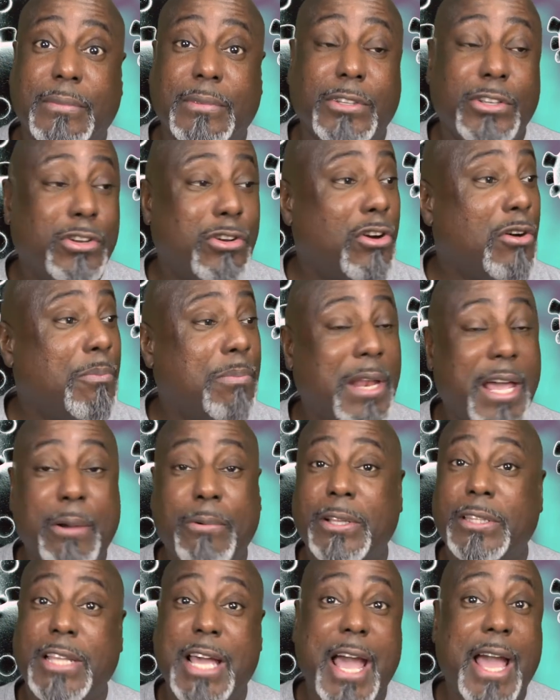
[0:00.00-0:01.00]
You don't play
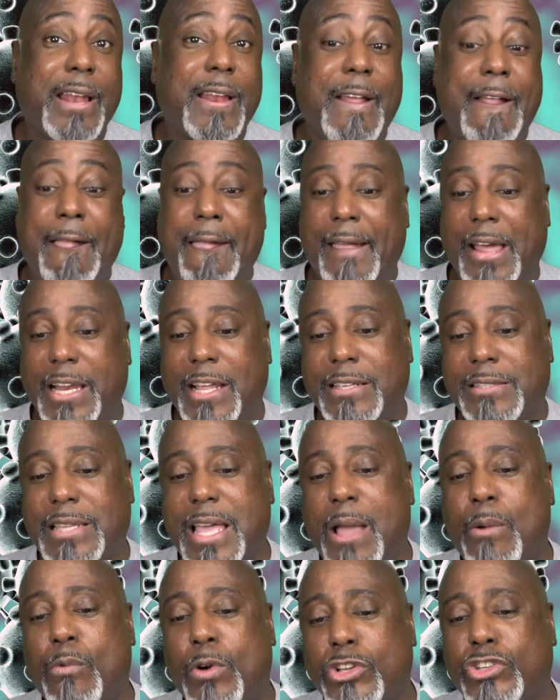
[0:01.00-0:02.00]
with that. And they
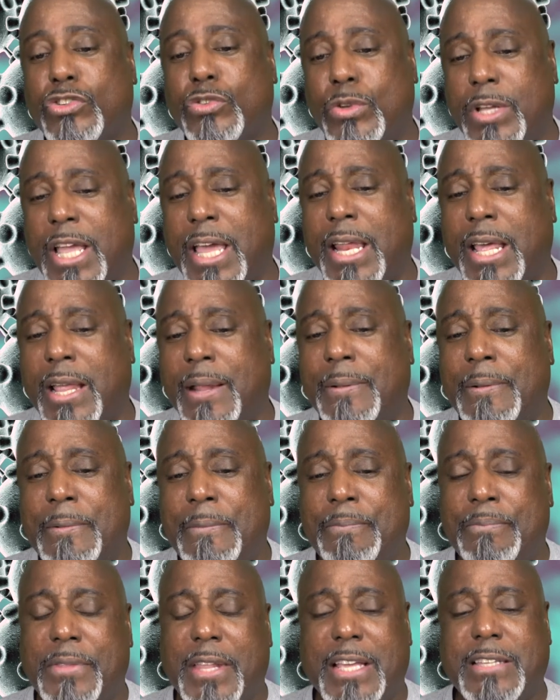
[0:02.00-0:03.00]
say once you get it,
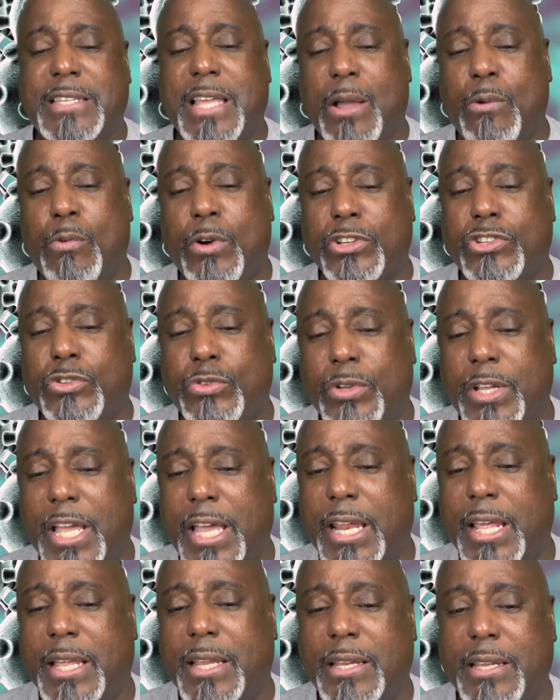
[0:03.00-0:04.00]
they say once you
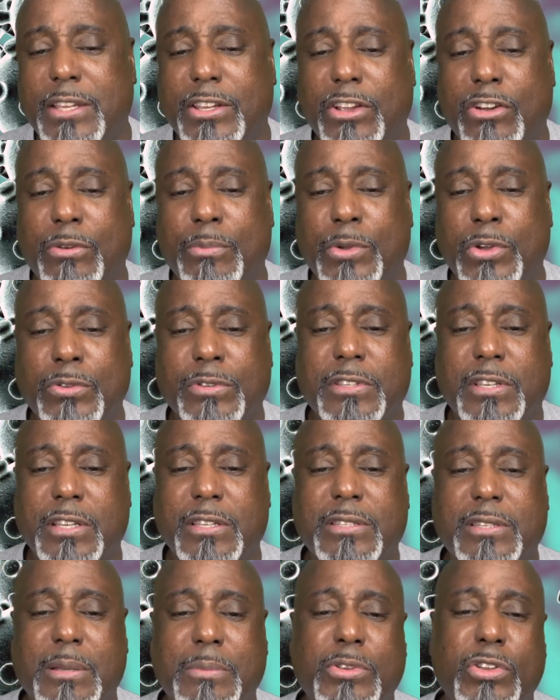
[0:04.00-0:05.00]
get it, your immune
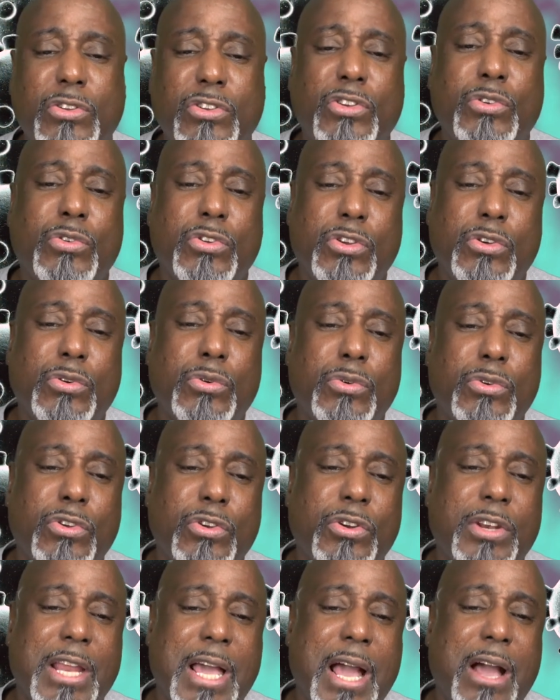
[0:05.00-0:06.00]
system, you you
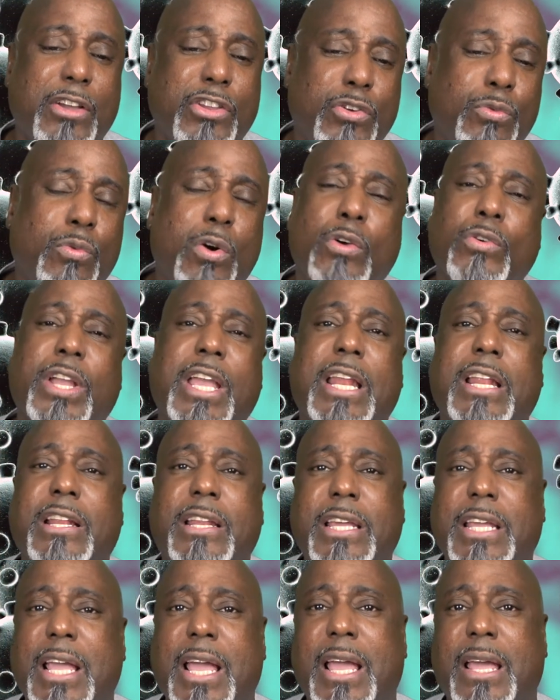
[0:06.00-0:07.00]
you're now you won't get it
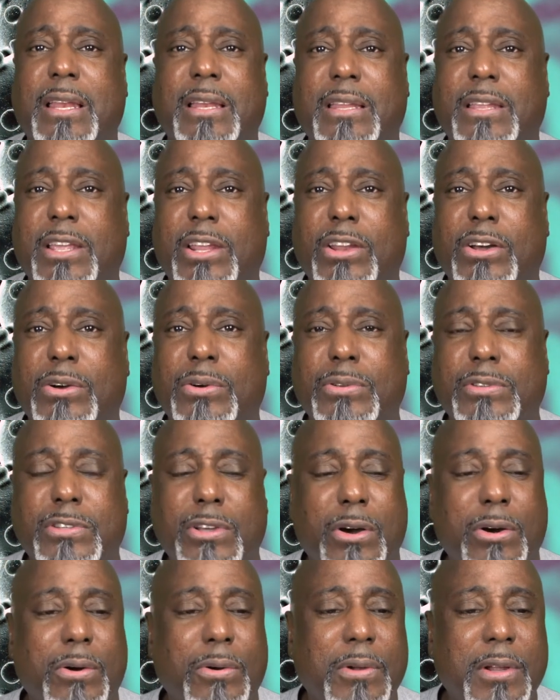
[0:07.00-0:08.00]
again, you know.
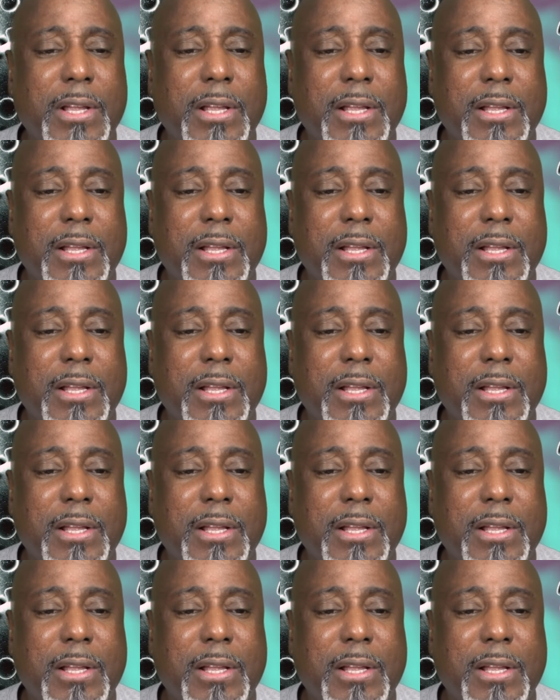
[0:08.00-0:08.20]
So,